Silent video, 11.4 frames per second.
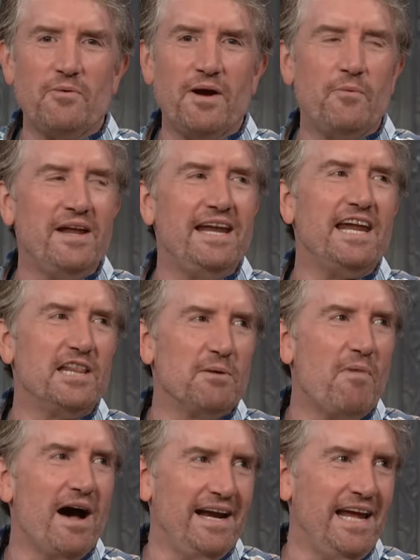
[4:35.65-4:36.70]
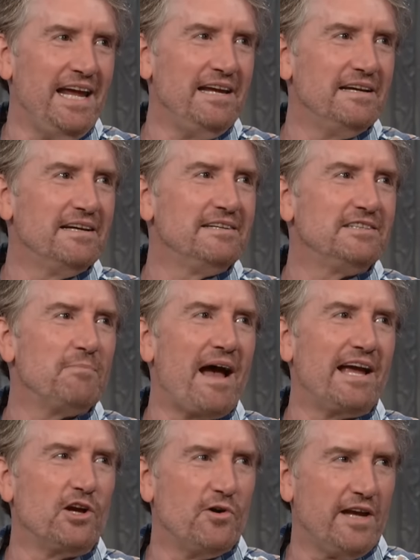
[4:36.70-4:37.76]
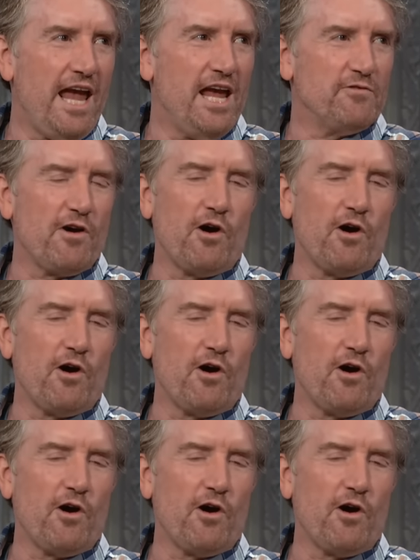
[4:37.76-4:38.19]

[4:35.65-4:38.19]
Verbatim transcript: We, we needed the money to buy cocaine for